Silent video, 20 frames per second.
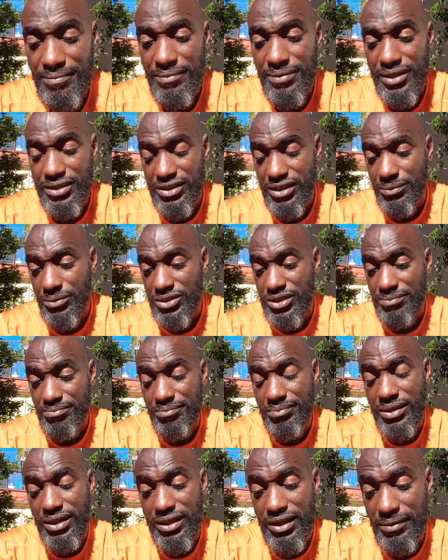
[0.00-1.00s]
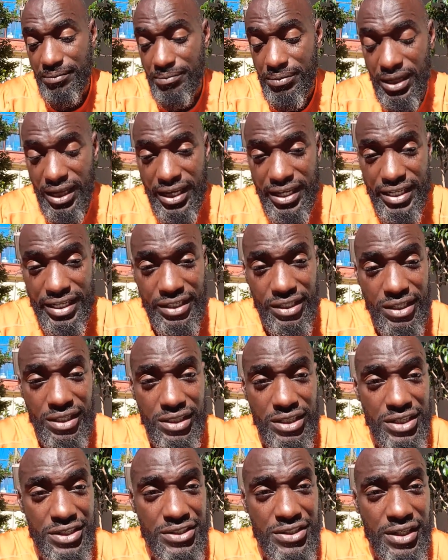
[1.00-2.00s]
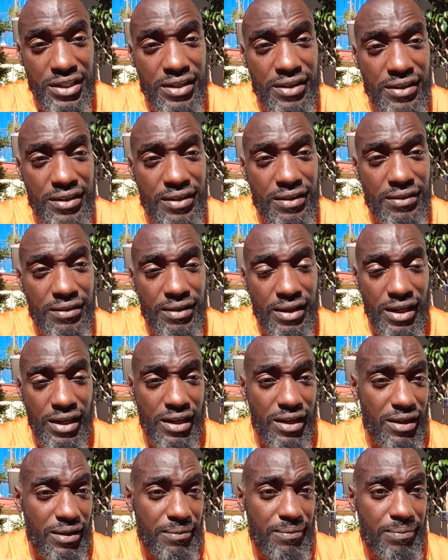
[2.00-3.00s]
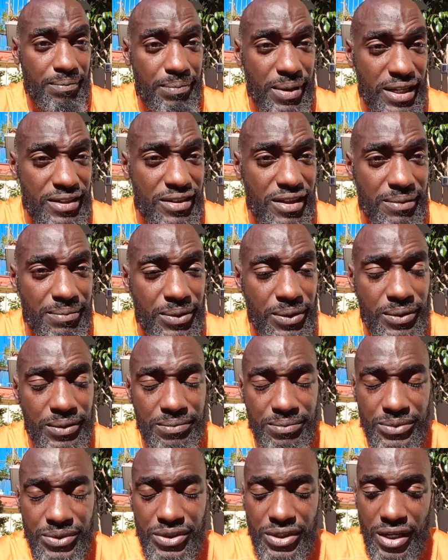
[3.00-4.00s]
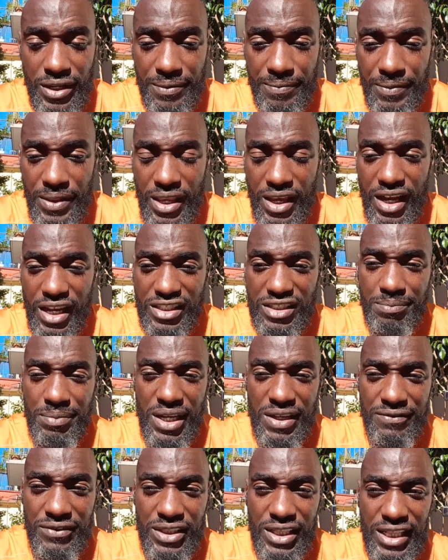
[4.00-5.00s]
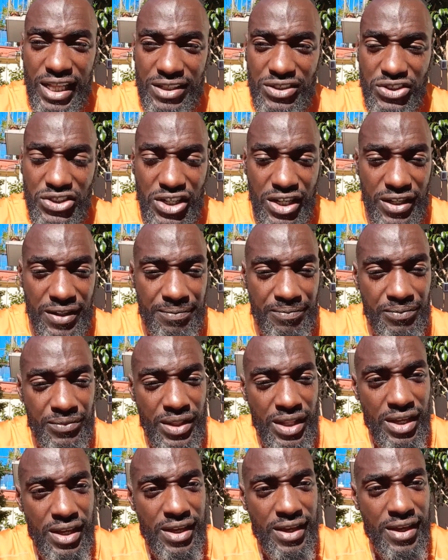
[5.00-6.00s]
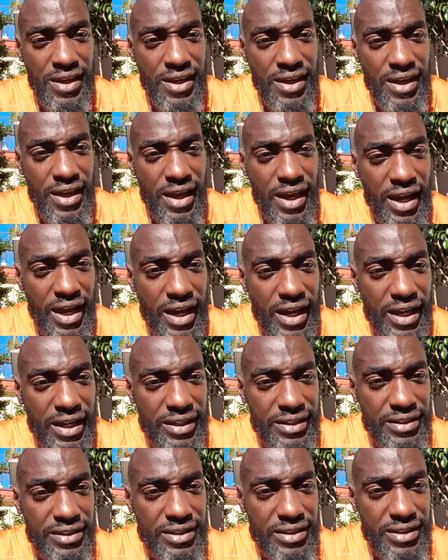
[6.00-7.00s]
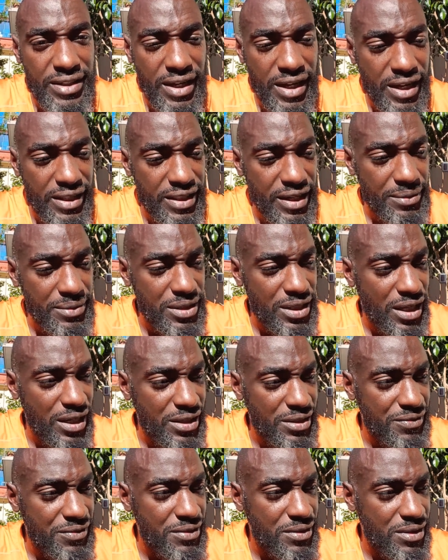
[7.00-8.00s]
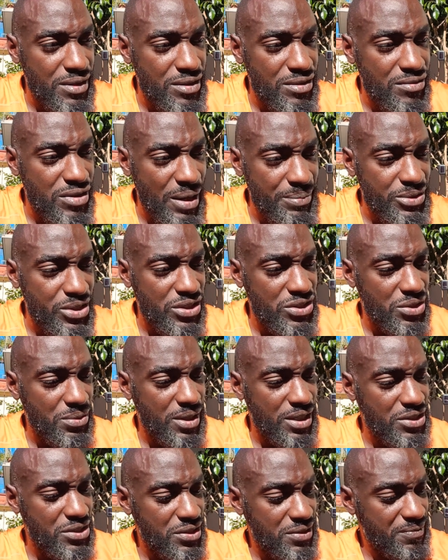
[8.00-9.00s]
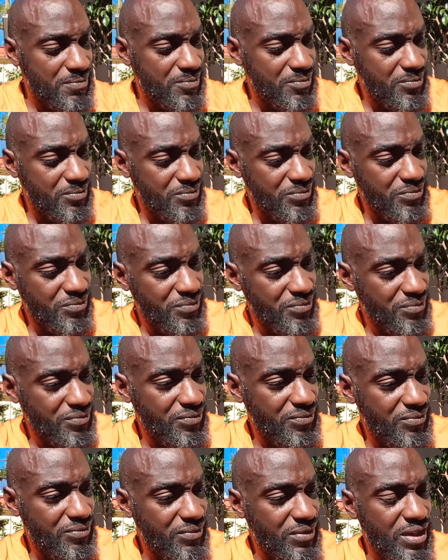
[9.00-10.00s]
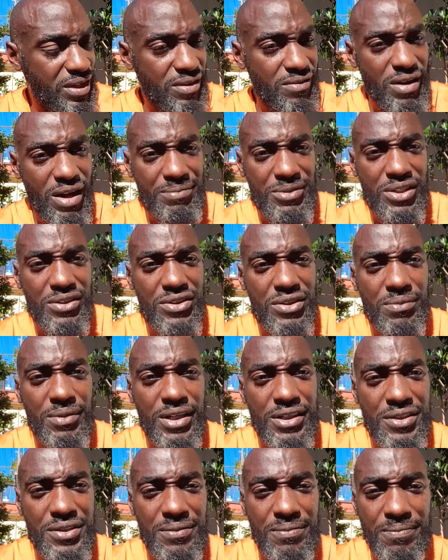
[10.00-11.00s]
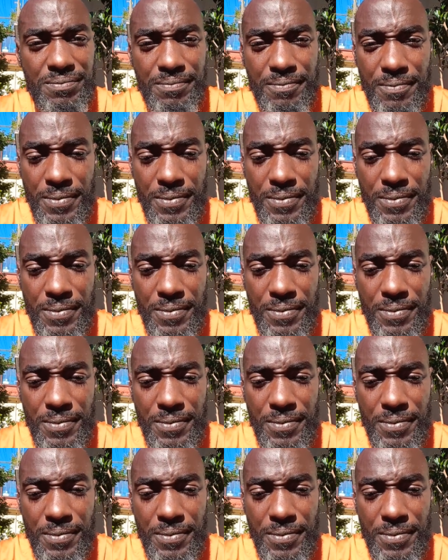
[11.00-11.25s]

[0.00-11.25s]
because I wasn't playing in collegiate basketball. So I had to pay for the last year. And yeah, that was kind of a crap situation. Crap situation.